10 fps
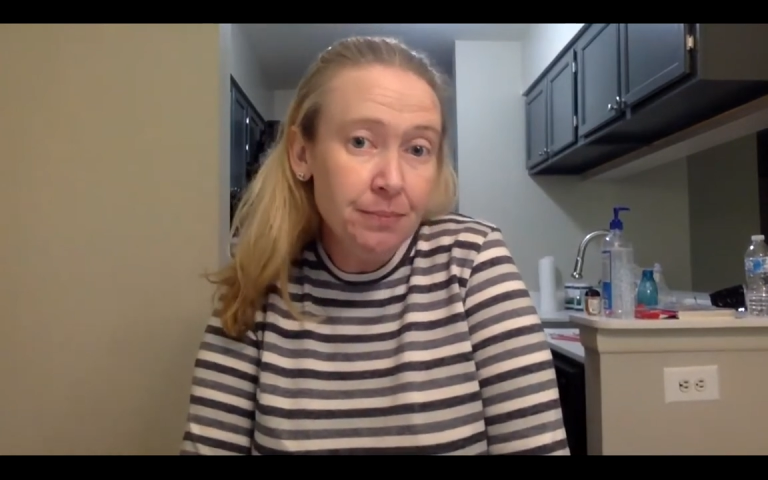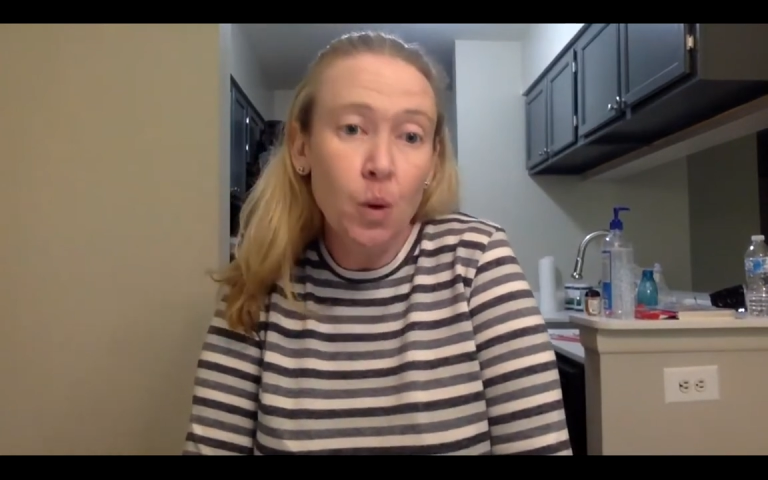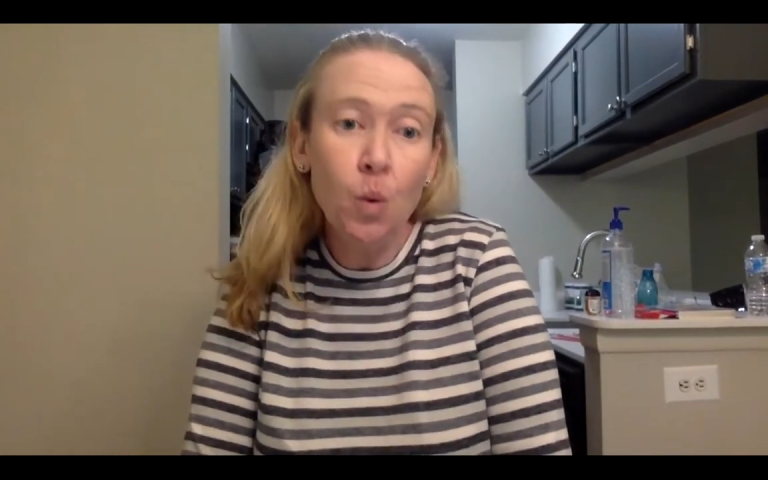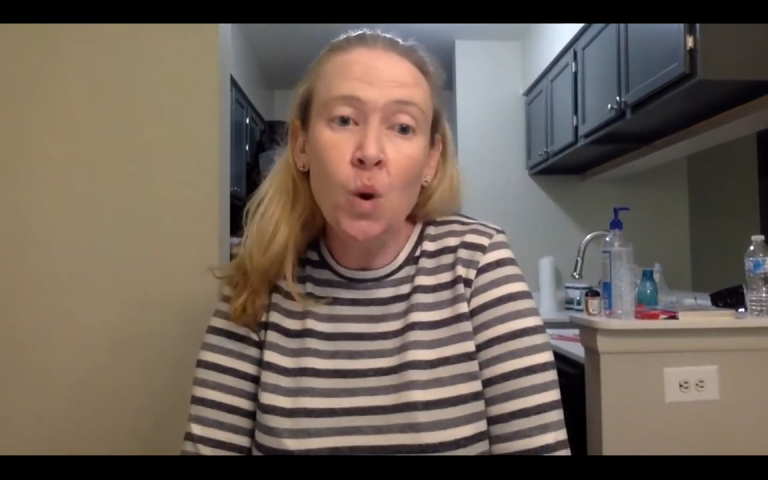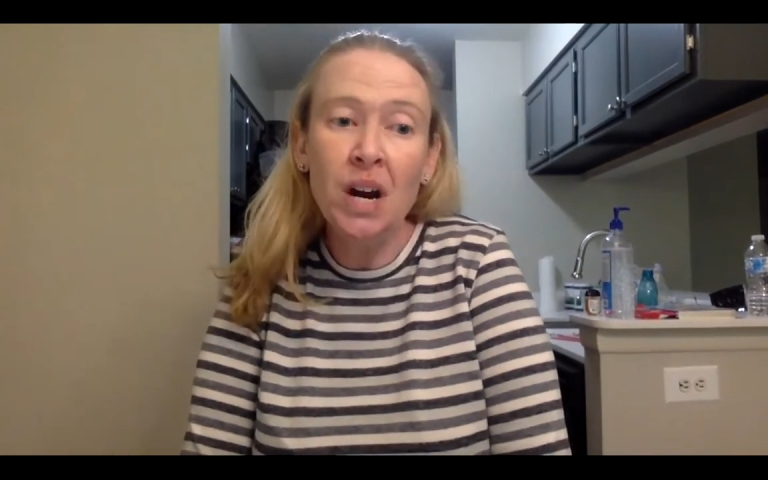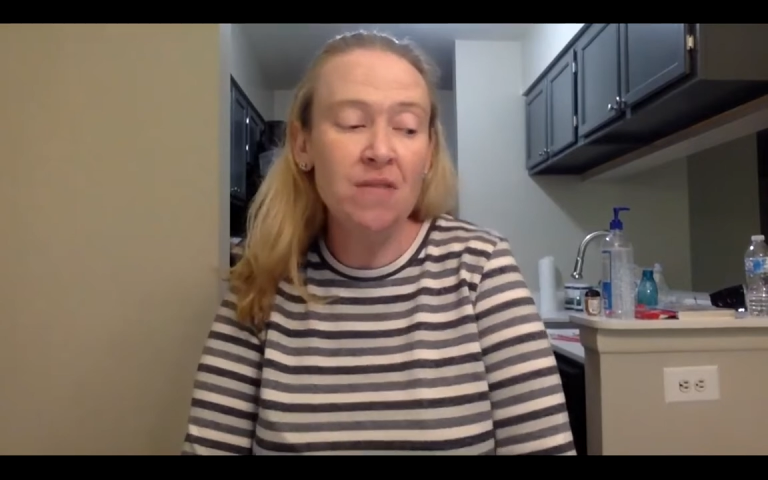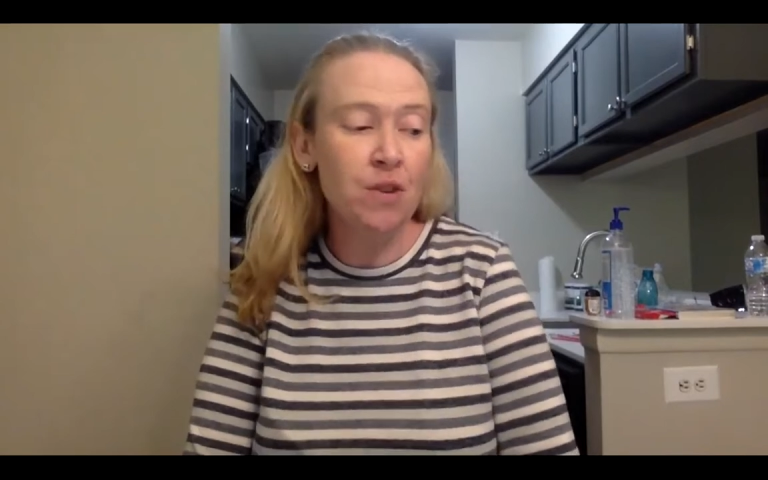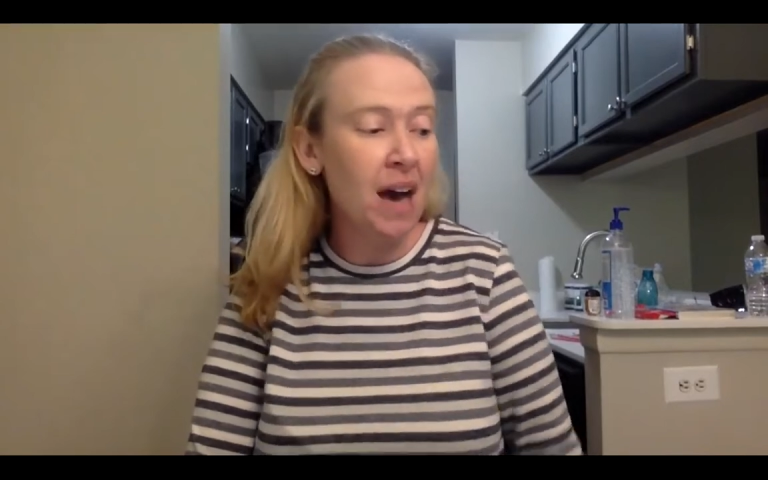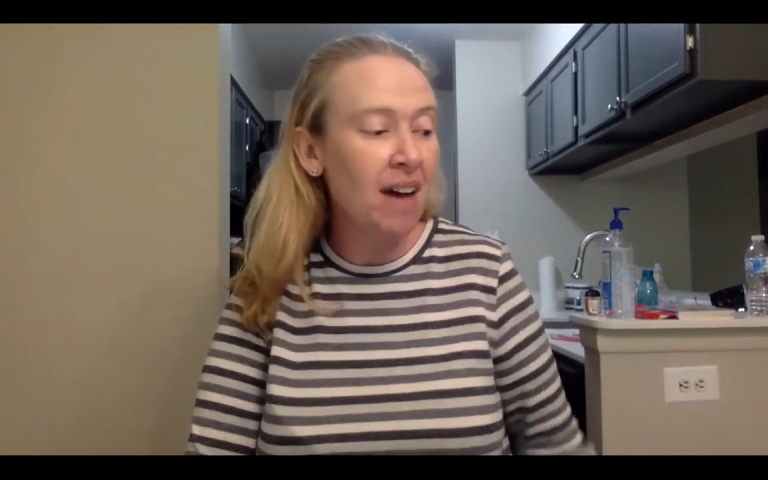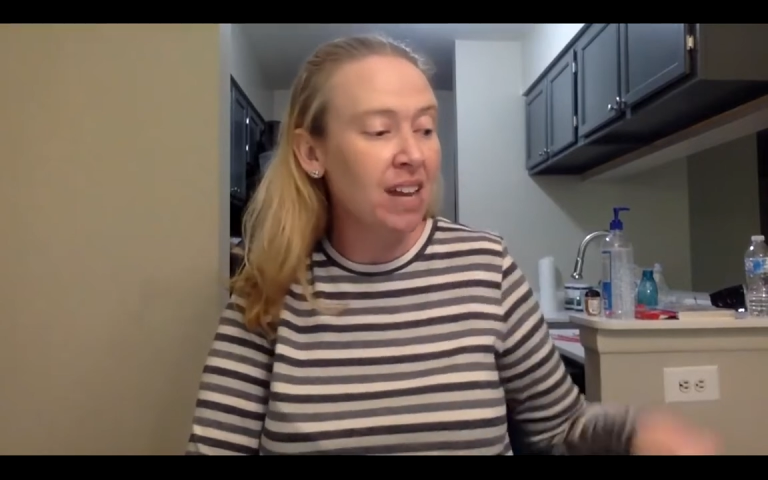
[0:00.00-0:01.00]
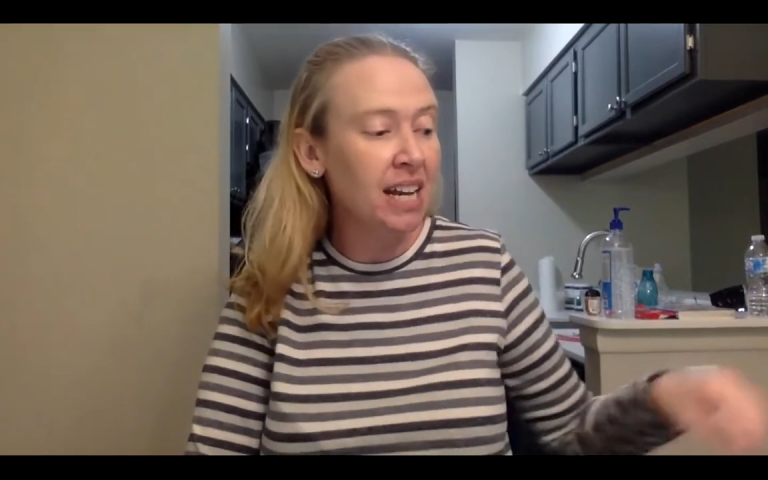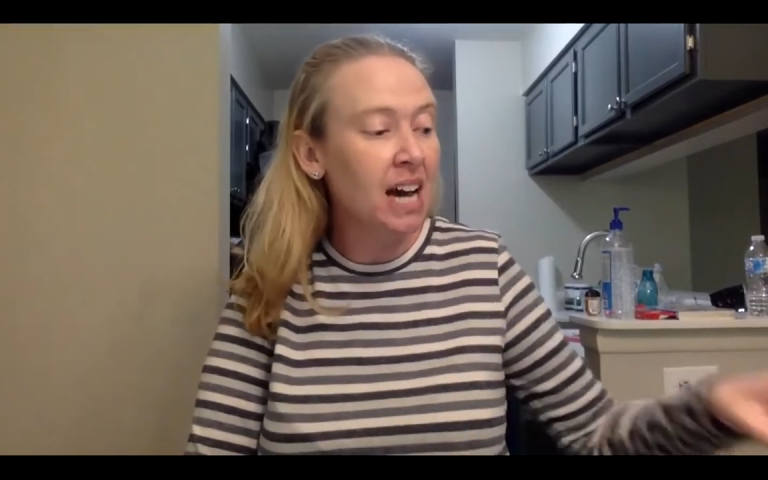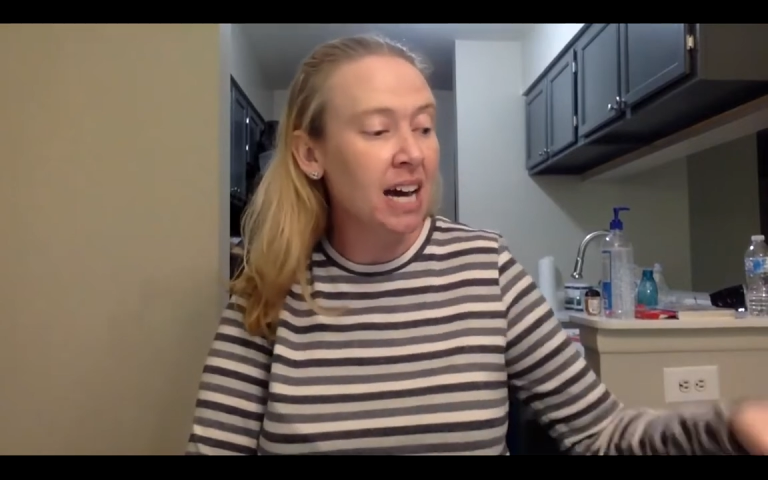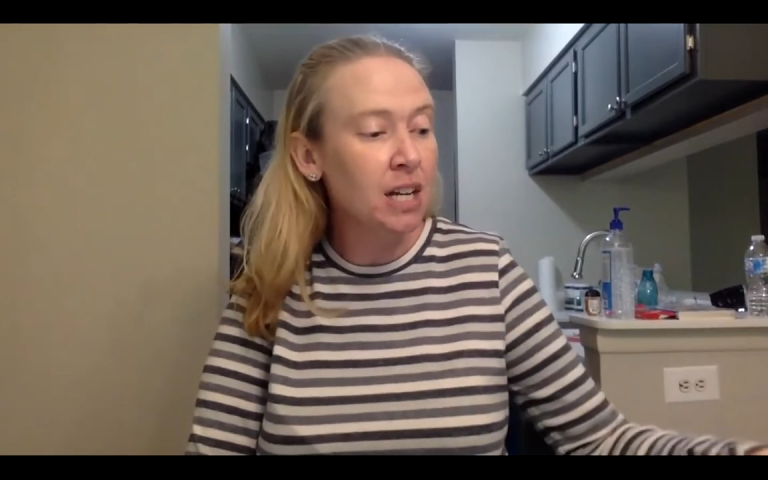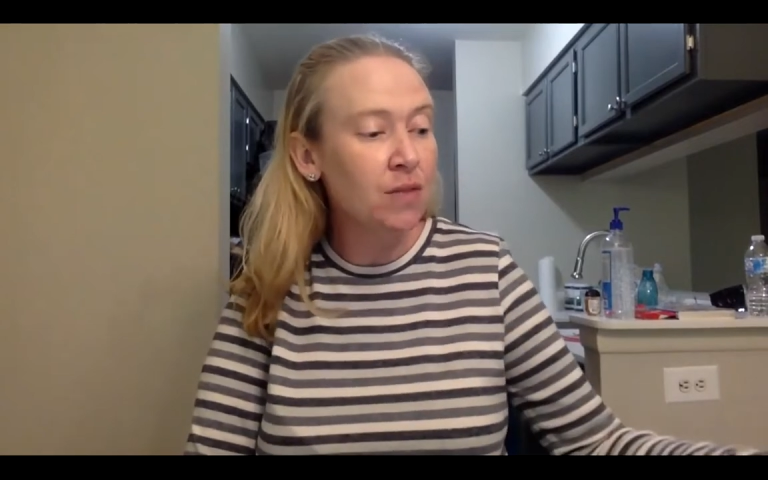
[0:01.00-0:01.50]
Or if you have any kind